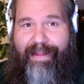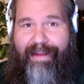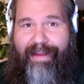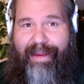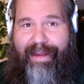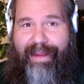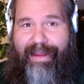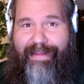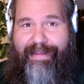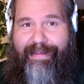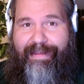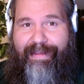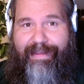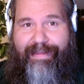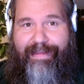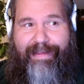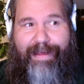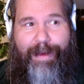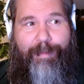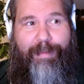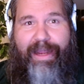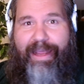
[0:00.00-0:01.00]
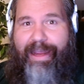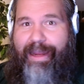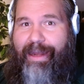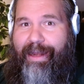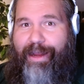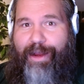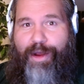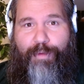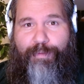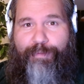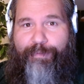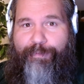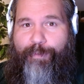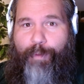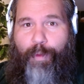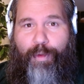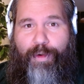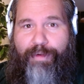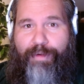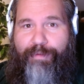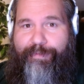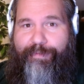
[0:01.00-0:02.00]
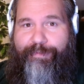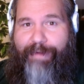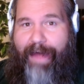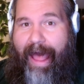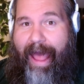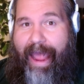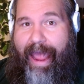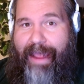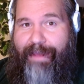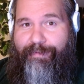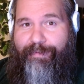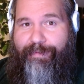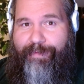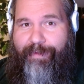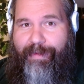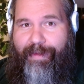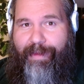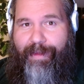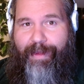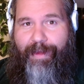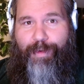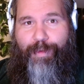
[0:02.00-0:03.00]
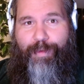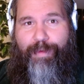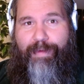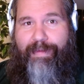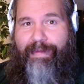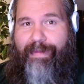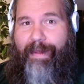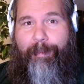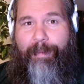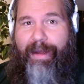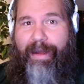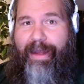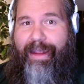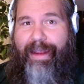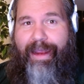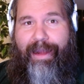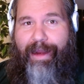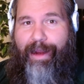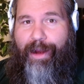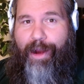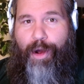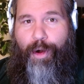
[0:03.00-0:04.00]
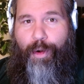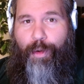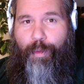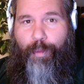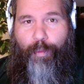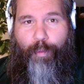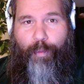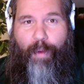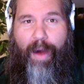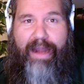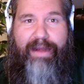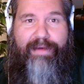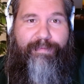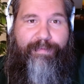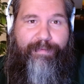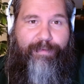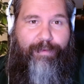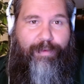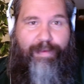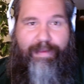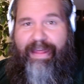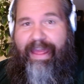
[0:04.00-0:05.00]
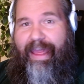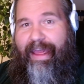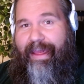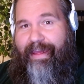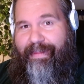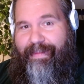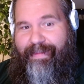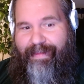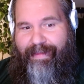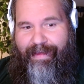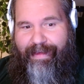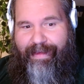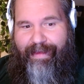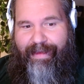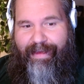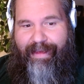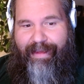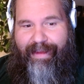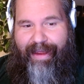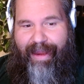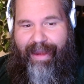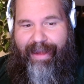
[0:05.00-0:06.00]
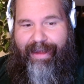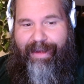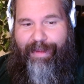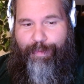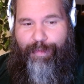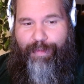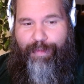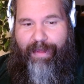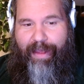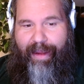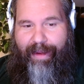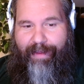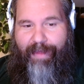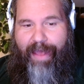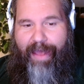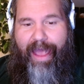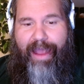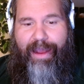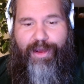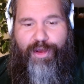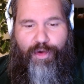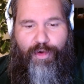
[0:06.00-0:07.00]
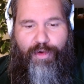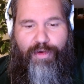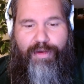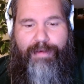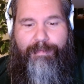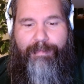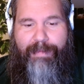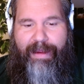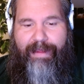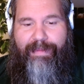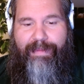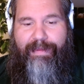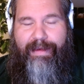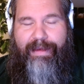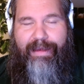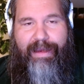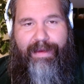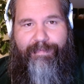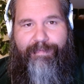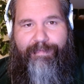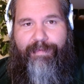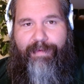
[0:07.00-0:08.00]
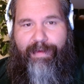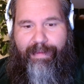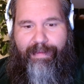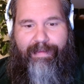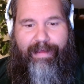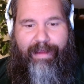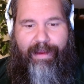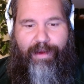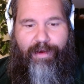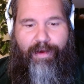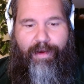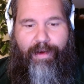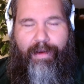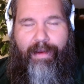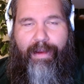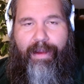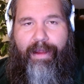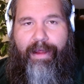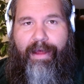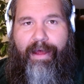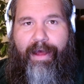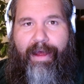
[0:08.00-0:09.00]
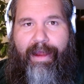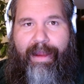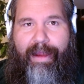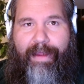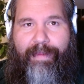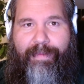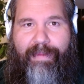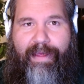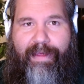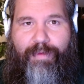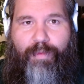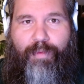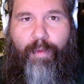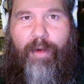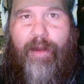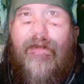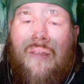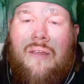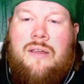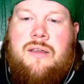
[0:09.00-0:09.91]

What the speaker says: Like, is somebody going to go 4 of 5, or is somebody going to go 1 for 6 kind of thing? That could be the difference here in this one.